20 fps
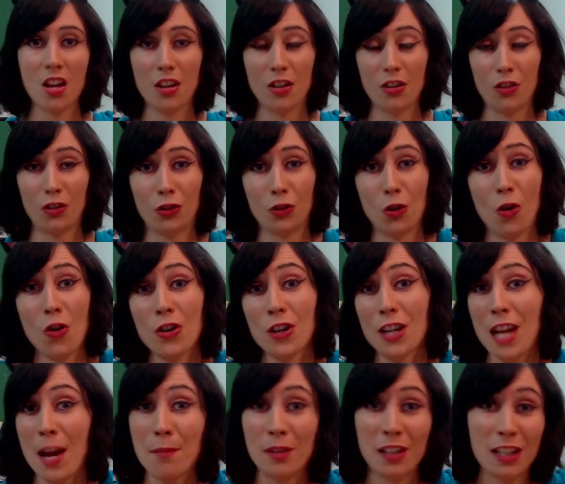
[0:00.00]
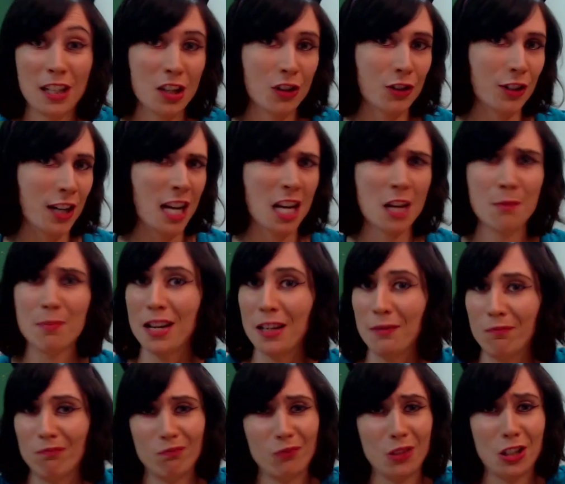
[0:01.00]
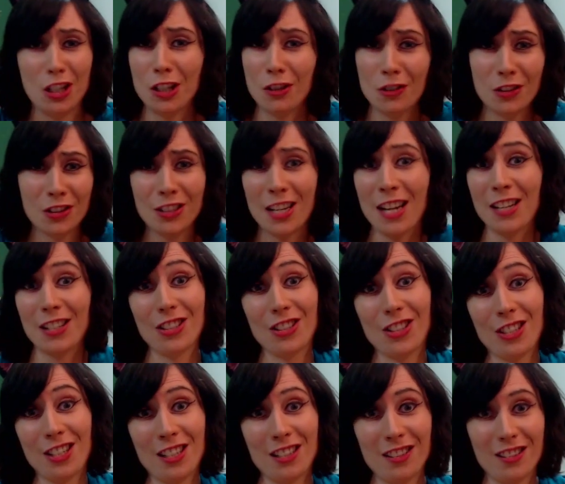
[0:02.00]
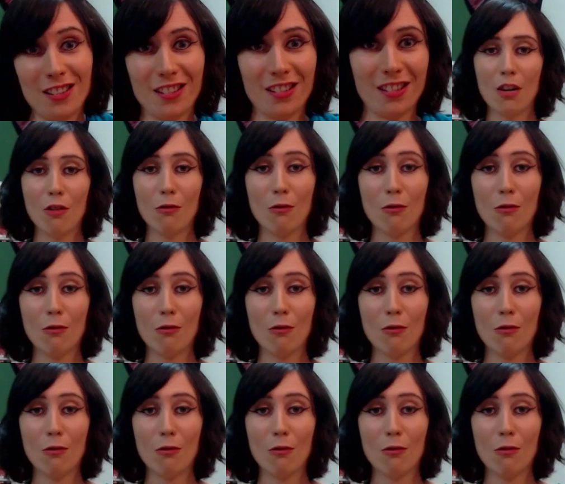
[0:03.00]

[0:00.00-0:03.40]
Sorry, Emily and Greg, but you don't stand a chance.